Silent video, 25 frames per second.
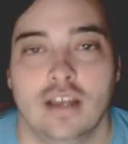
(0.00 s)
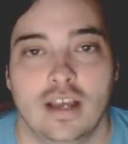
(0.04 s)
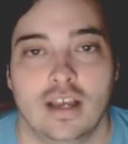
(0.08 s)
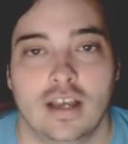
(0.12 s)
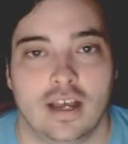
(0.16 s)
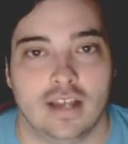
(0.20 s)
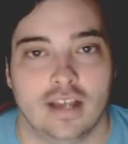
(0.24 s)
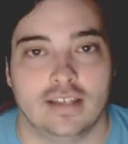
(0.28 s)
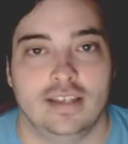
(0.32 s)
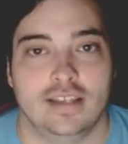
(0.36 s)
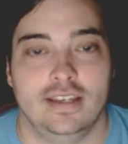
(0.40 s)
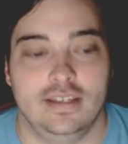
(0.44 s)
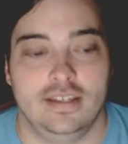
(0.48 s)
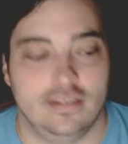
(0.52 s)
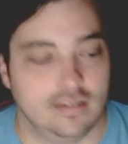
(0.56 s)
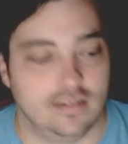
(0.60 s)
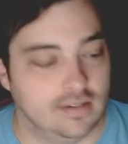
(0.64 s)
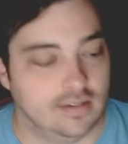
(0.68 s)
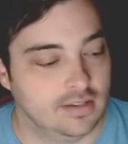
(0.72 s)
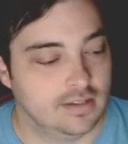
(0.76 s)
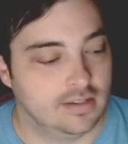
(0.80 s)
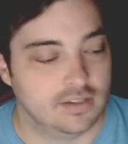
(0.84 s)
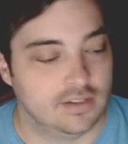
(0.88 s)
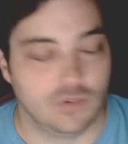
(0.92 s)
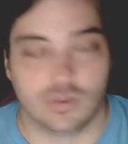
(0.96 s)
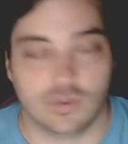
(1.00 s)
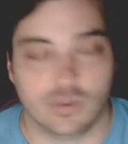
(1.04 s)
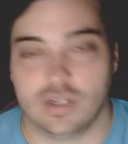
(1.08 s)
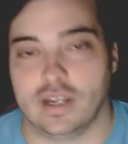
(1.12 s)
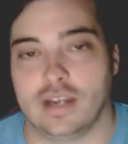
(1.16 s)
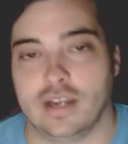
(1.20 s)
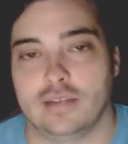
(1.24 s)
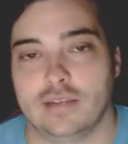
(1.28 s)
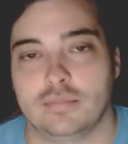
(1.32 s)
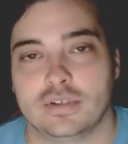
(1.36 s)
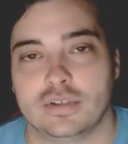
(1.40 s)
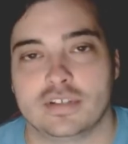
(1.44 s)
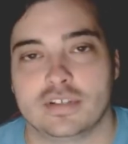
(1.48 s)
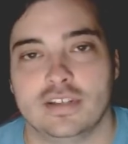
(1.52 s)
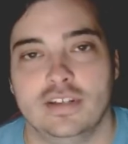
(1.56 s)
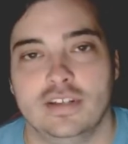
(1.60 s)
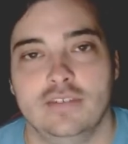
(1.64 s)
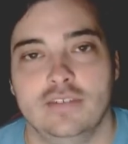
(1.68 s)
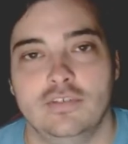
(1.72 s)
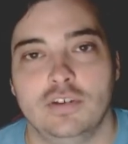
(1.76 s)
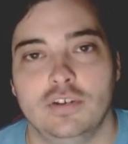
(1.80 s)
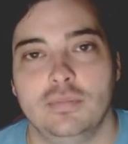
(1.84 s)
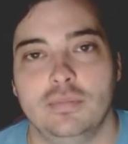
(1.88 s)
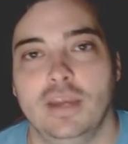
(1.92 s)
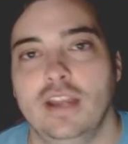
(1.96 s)
Again, you win 90%
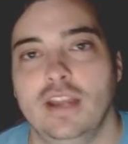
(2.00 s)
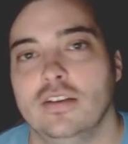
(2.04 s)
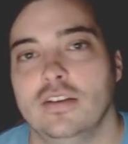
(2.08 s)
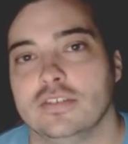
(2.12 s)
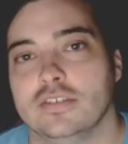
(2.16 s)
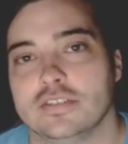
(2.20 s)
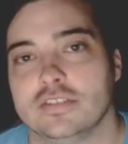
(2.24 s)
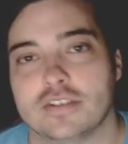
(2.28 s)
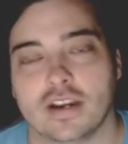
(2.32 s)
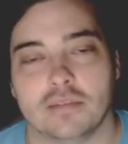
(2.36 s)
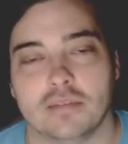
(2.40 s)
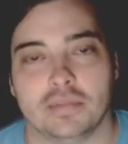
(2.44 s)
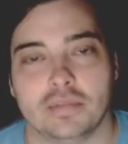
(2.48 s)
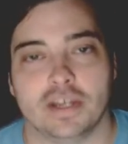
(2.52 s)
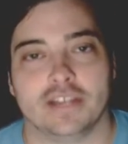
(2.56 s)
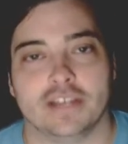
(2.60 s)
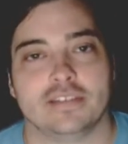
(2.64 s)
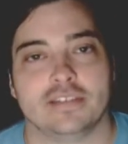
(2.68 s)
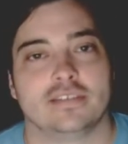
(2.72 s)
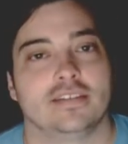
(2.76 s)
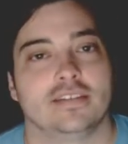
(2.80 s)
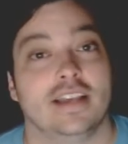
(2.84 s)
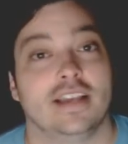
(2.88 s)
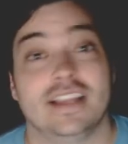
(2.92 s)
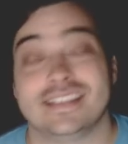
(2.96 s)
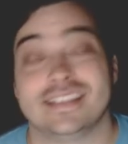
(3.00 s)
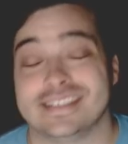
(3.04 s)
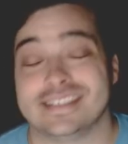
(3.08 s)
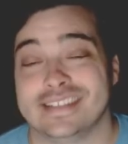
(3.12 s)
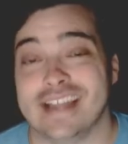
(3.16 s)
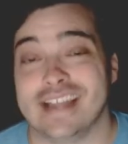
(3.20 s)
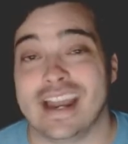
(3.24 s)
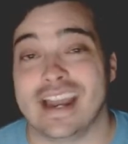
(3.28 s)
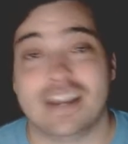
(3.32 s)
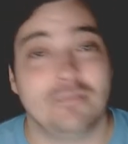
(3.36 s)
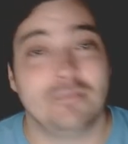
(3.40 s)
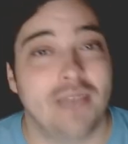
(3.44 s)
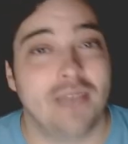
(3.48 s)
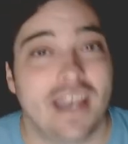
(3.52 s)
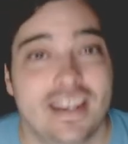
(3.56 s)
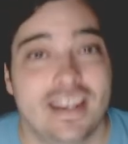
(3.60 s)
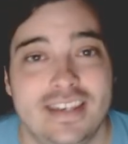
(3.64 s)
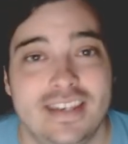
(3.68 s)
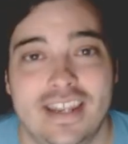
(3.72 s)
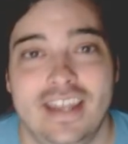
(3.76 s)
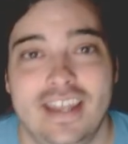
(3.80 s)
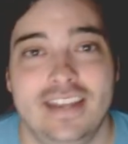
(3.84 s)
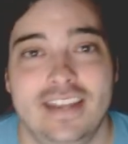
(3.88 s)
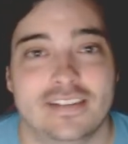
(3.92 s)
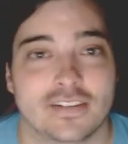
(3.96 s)
of your bet on straight bets. It's not a bad
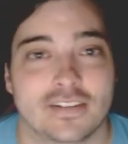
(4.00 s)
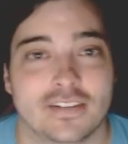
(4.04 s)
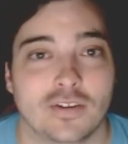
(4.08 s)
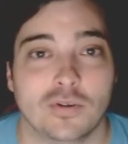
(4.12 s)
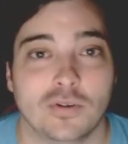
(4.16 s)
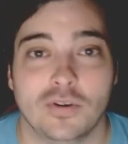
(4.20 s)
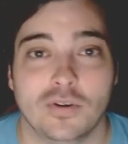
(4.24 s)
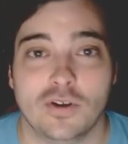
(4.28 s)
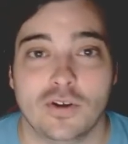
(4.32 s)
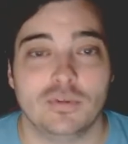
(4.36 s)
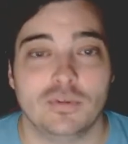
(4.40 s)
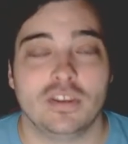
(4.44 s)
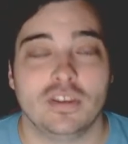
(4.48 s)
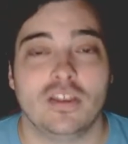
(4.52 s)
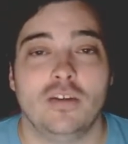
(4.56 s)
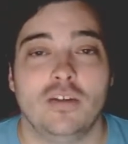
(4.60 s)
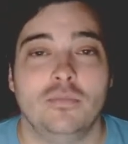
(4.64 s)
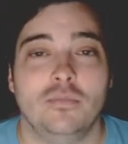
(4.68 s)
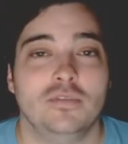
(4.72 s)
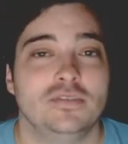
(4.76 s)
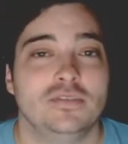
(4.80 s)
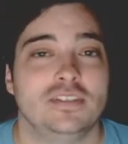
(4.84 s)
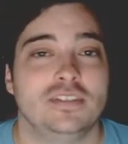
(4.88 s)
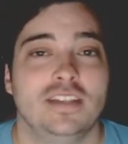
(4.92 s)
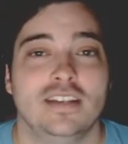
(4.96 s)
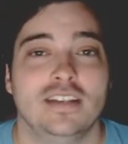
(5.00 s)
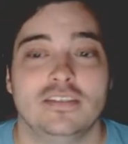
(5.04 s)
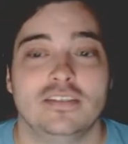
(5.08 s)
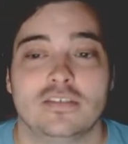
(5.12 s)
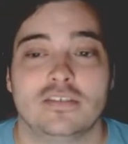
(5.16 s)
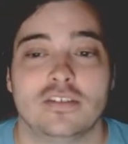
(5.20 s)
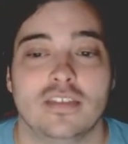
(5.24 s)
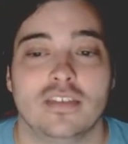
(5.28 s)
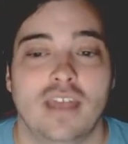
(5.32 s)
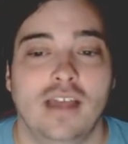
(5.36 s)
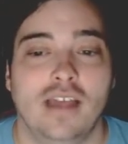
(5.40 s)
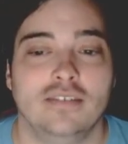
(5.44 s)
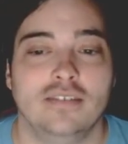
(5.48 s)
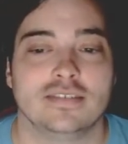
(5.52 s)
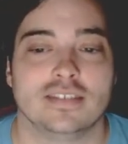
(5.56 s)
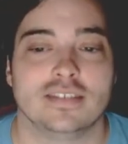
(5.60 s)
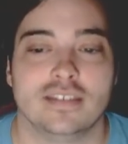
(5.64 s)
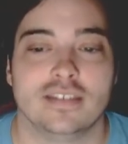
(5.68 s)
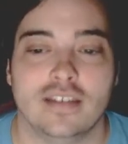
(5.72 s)
day. You're going home with almost an extra thousand.